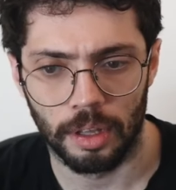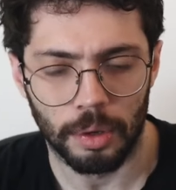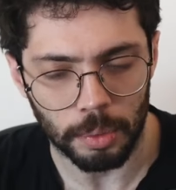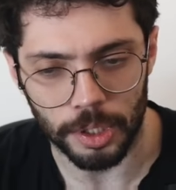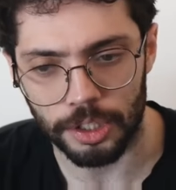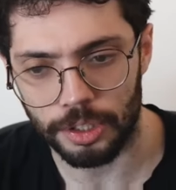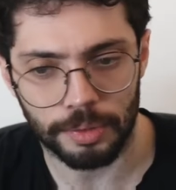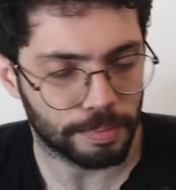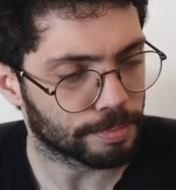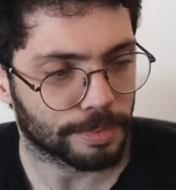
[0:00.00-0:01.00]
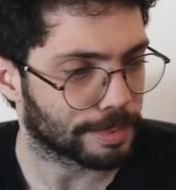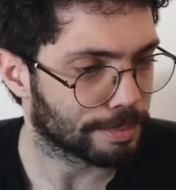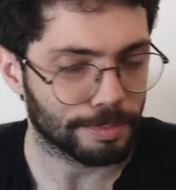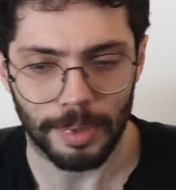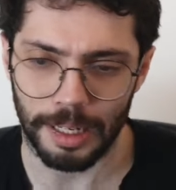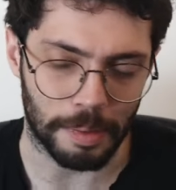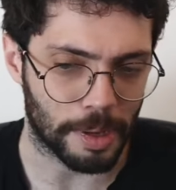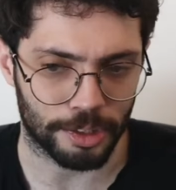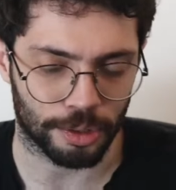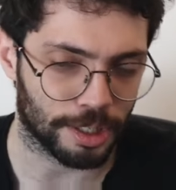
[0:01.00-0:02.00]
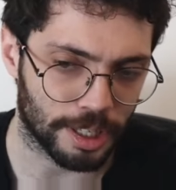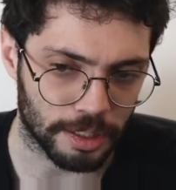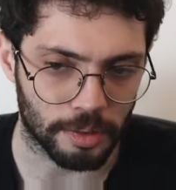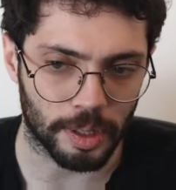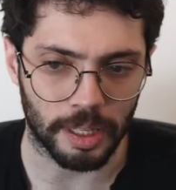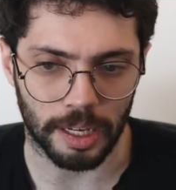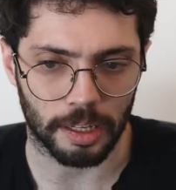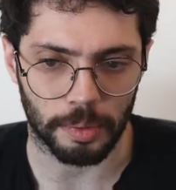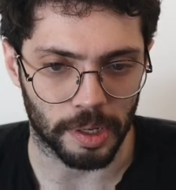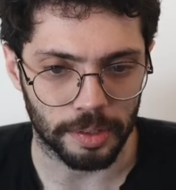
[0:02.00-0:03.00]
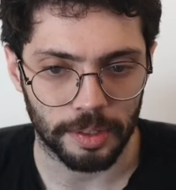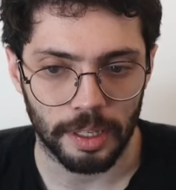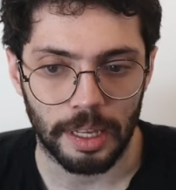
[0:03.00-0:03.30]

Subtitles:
which it depends on the size of the tag and whatnot.